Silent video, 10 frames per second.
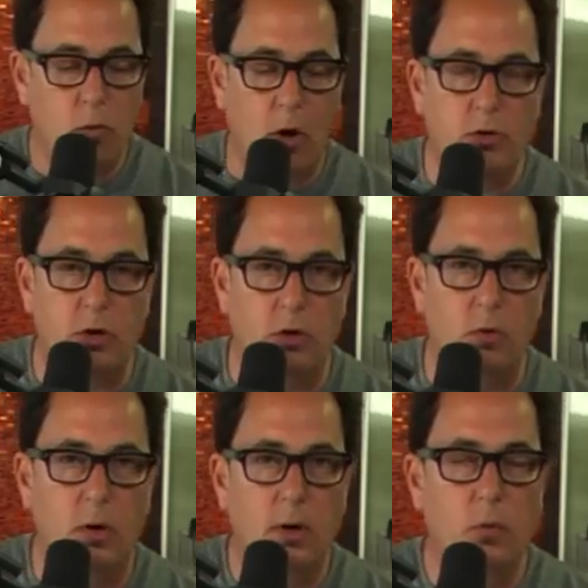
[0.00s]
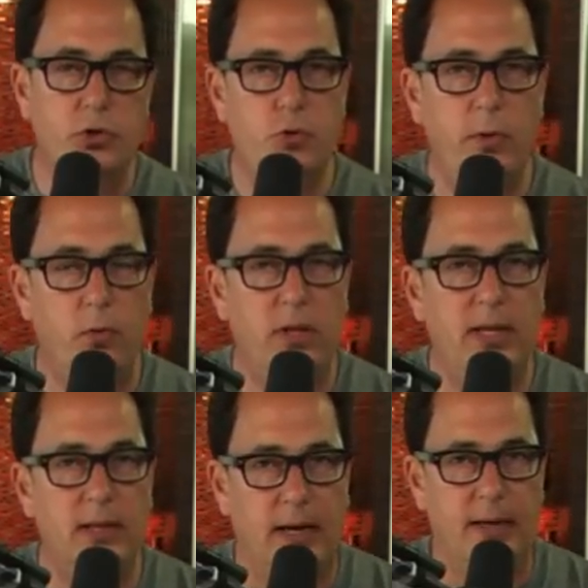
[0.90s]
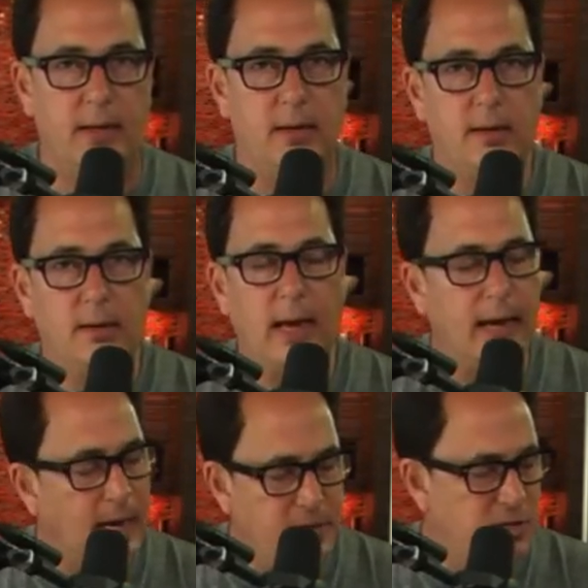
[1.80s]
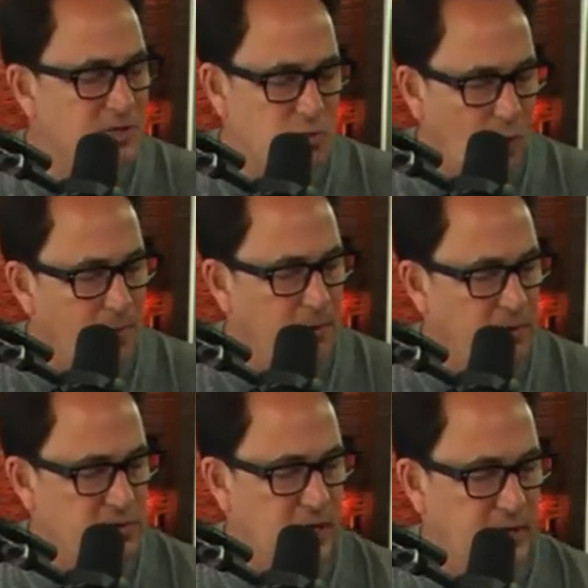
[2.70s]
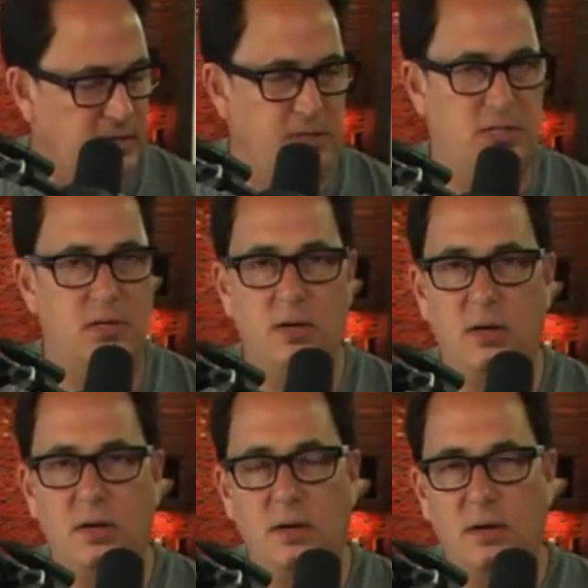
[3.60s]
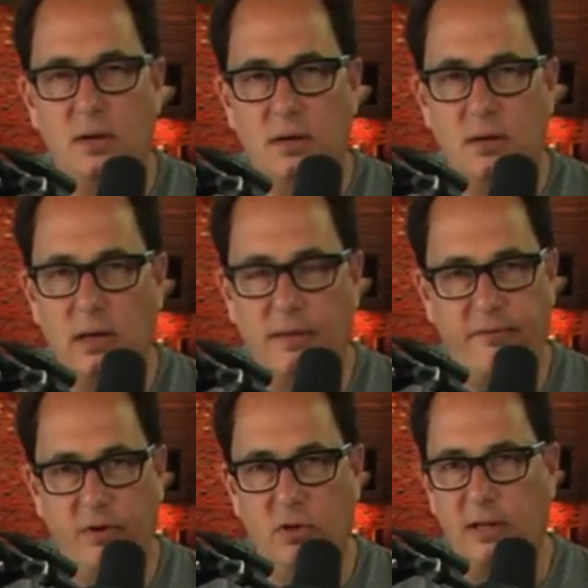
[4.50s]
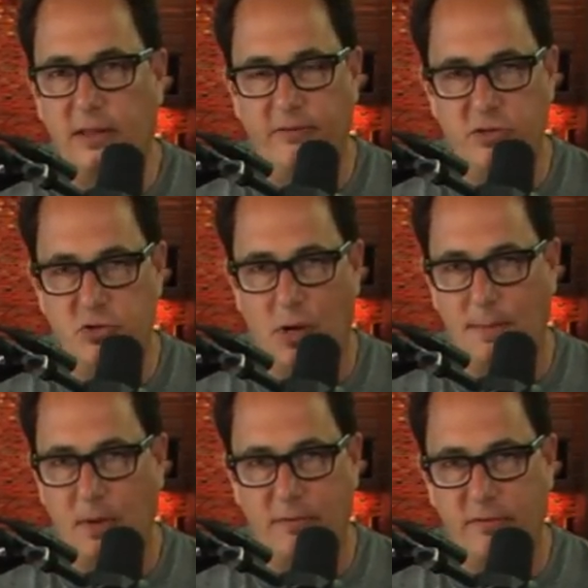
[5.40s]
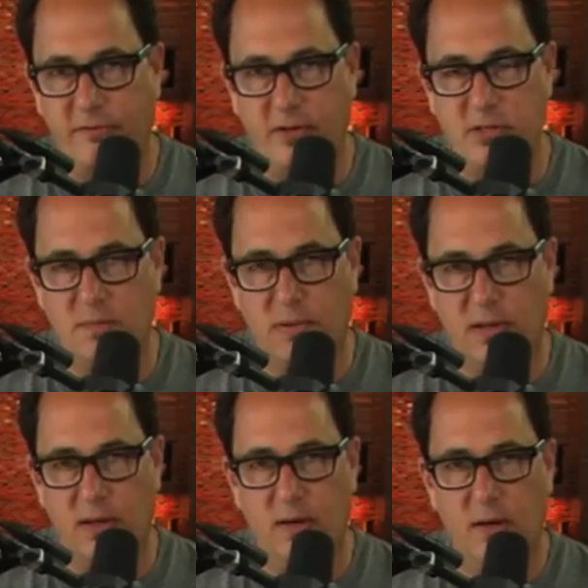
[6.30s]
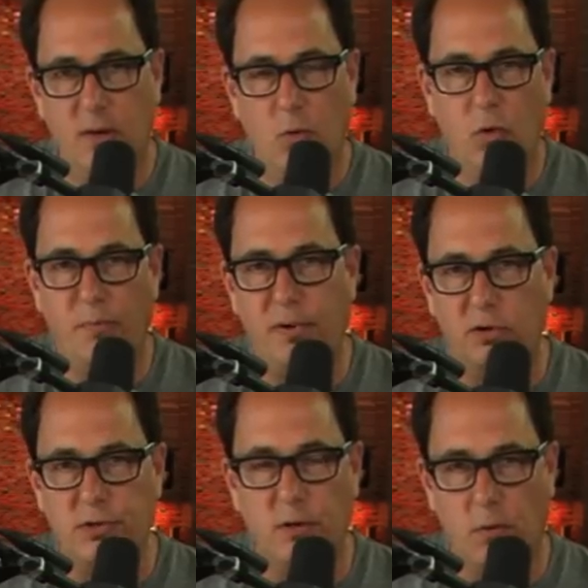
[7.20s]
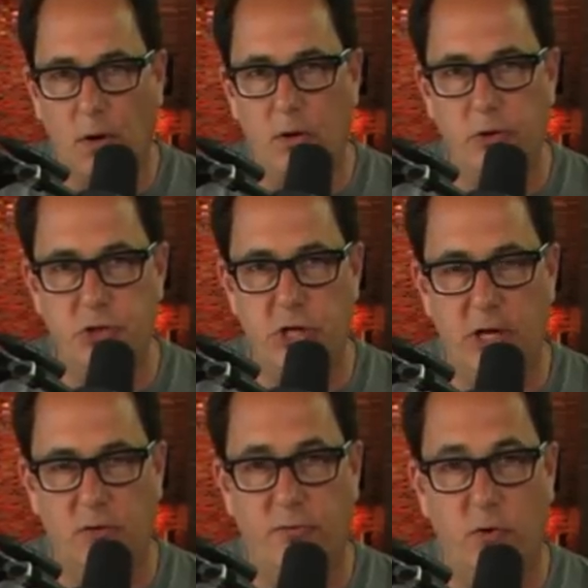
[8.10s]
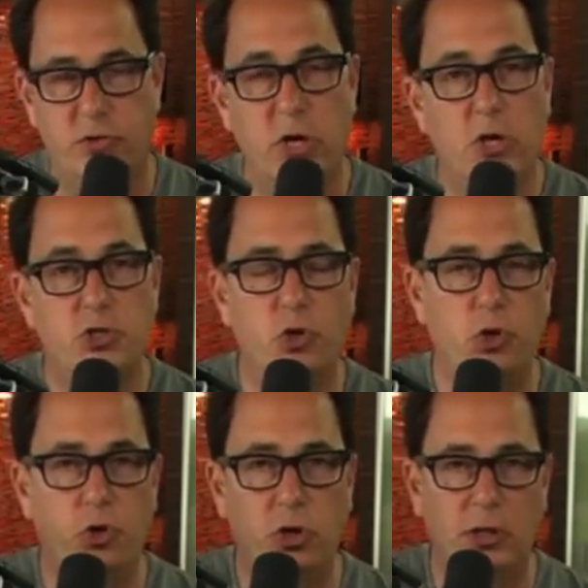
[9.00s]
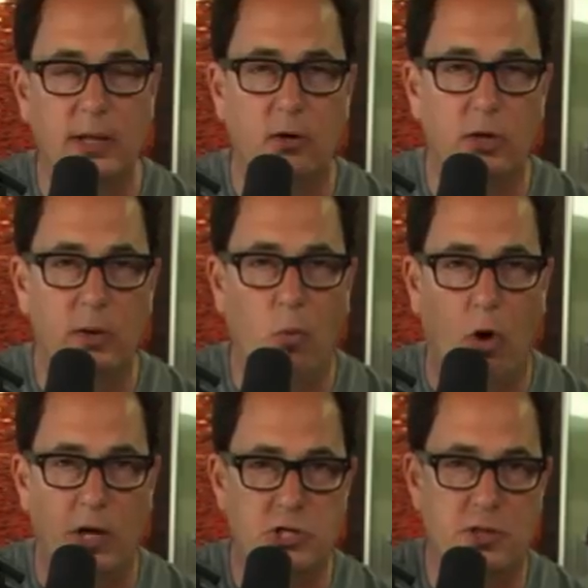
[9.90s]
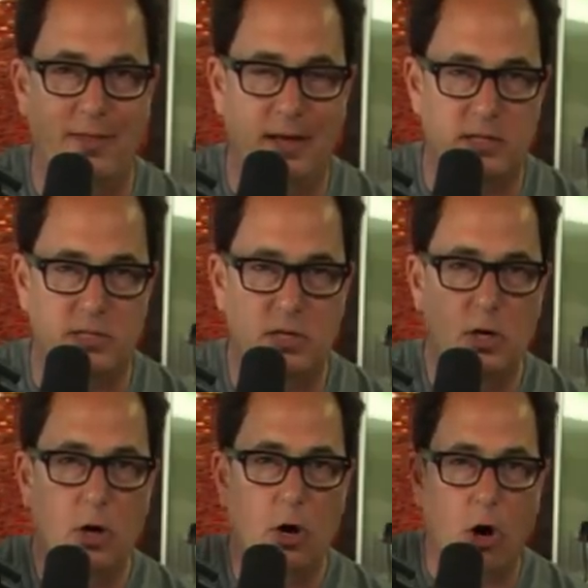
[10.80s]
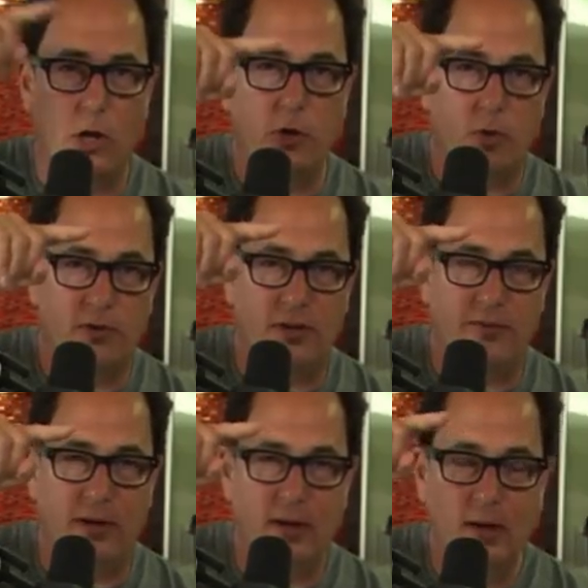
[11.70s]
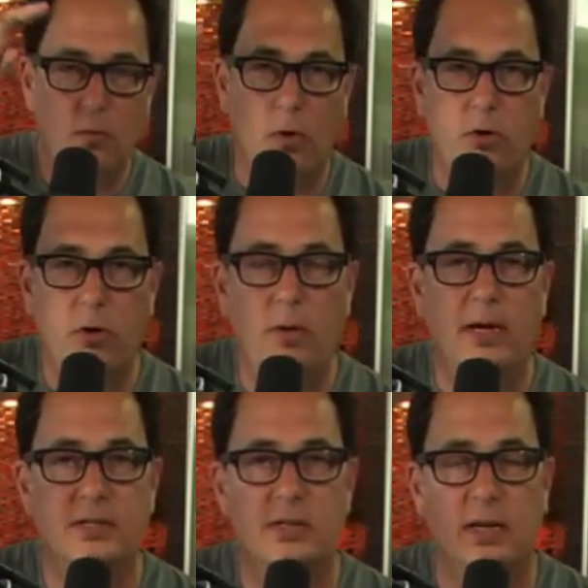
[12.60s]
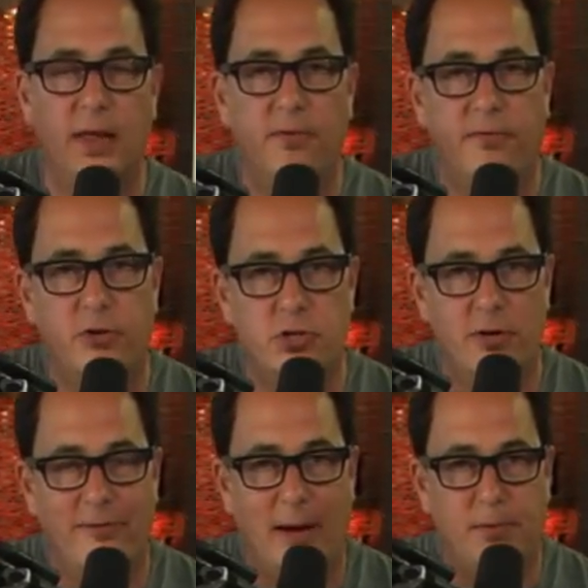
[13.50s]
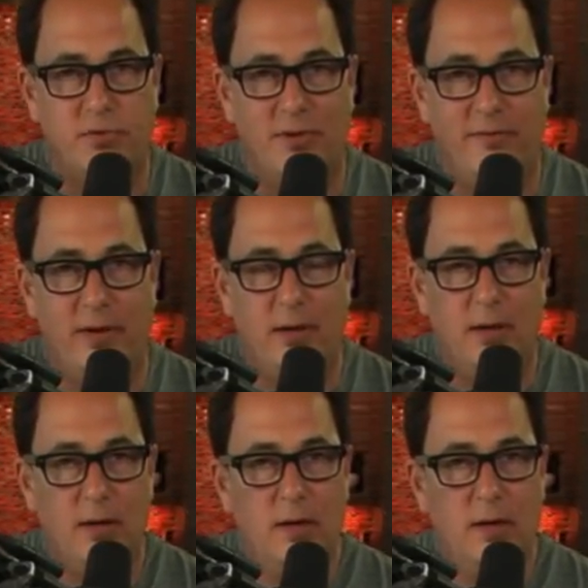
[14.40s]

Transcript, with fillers: Roku, which we really like, and I shouldn't swear about those guys. I just I feel like they've just dropped off the face of the planet. We're mm-hmm. building a Roku channel for us, so you could literally watch this on your T V. Roku is another version of Apple T V.